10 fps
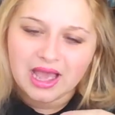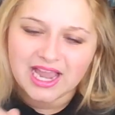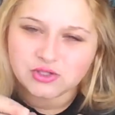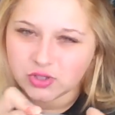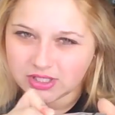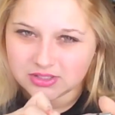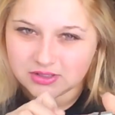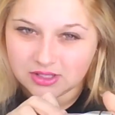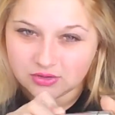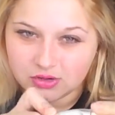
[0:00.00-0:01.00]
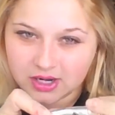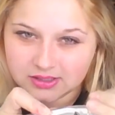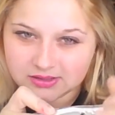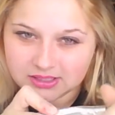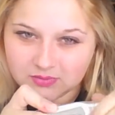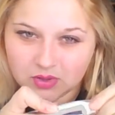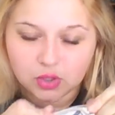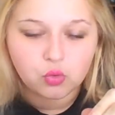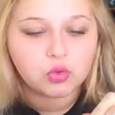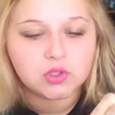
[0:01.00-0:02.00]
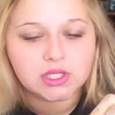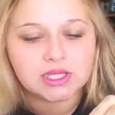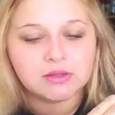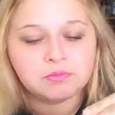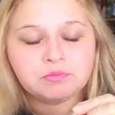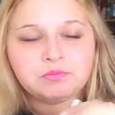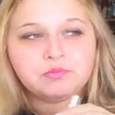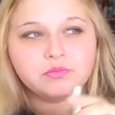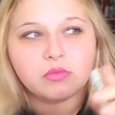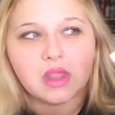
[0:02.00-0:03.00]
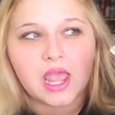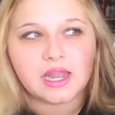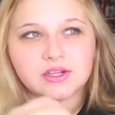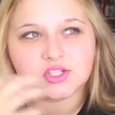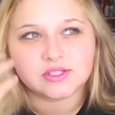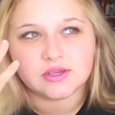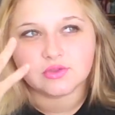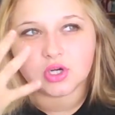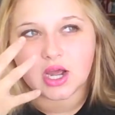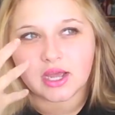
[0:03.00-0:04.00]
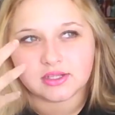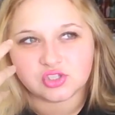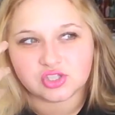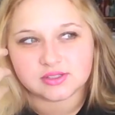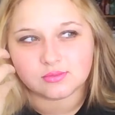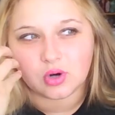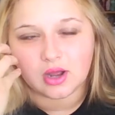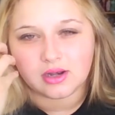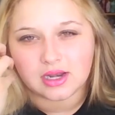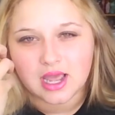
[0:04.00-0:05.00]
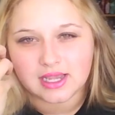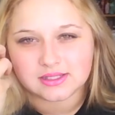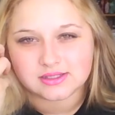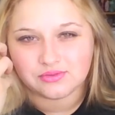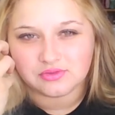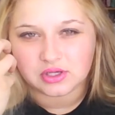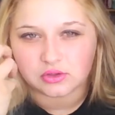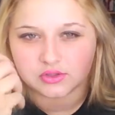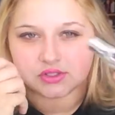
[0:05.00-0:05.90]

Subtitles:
hydrating to the under eyes. It's very cooling, and it just gives your eyes just a nice feel.